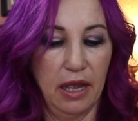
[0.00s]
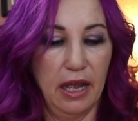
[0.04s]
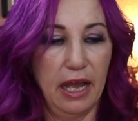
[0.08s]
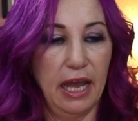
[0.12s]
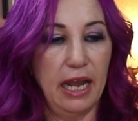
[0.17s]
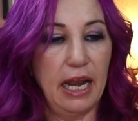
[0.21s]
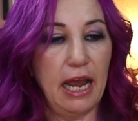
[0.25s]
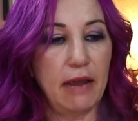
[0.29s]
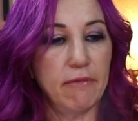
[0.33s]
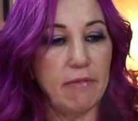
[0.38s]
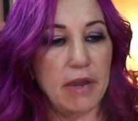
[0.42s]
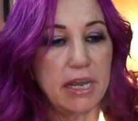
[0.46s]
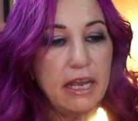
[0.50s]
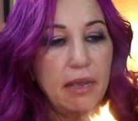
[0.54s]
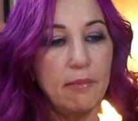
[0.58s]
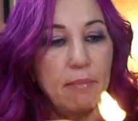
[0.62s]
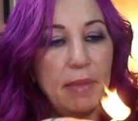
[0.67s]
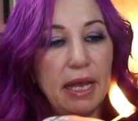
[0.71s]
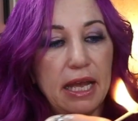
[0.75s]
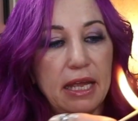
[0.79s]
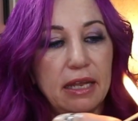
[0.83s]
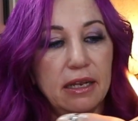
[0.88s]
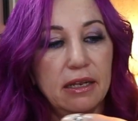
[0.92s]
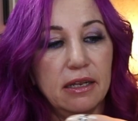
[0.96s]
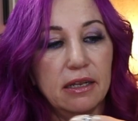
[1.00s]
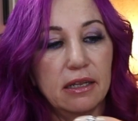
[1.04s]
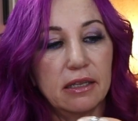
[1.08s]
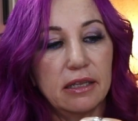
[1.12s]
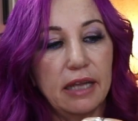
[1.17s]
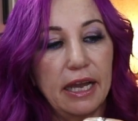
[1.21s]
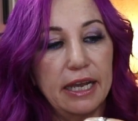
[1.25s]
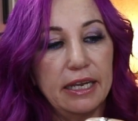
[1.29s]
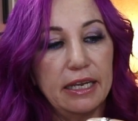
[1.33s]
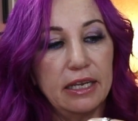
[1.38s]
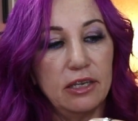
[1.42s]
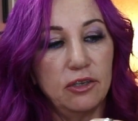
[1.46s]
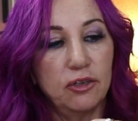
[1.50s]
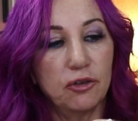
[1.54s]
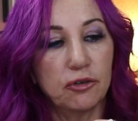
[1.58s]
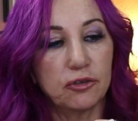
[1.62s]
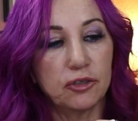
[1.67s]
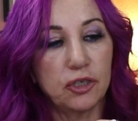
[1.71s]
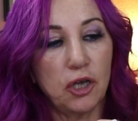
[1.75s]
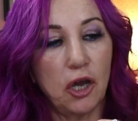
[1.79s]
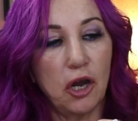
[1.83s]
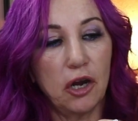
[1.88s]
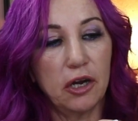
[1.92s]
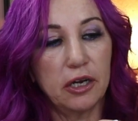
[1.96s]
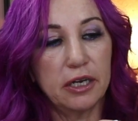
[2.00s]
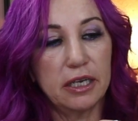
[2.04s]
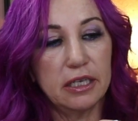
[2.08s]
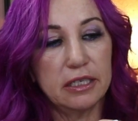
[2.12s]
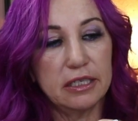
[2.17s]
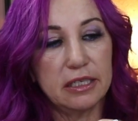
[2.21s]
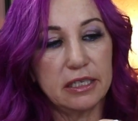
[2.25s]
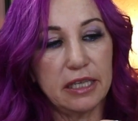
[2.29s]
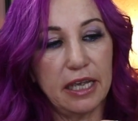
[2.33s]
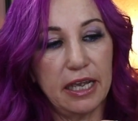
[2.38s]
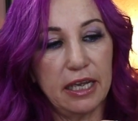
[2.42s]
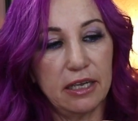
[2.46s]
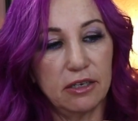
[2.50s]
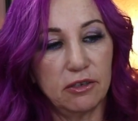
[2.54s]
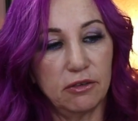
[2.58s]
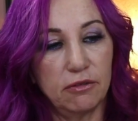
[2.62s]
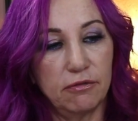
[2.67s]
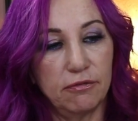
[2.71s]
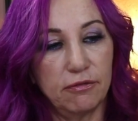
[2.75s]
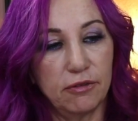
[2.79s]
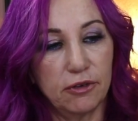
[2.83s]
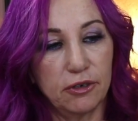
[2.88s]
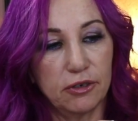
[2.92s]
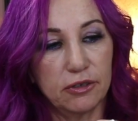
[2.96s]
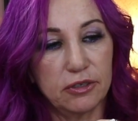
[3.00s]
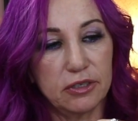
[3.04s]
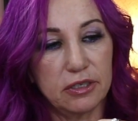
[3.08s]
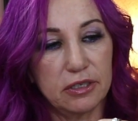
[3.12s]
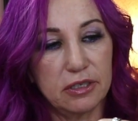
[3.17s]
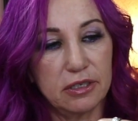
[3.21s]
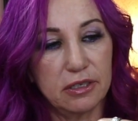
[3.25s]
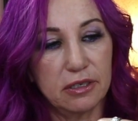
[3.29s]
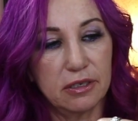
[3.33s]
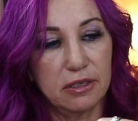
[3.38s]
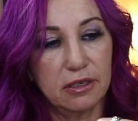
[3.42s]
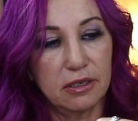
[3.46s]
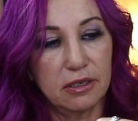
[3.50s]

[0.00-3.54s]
And I recommend lighting your target's candle first.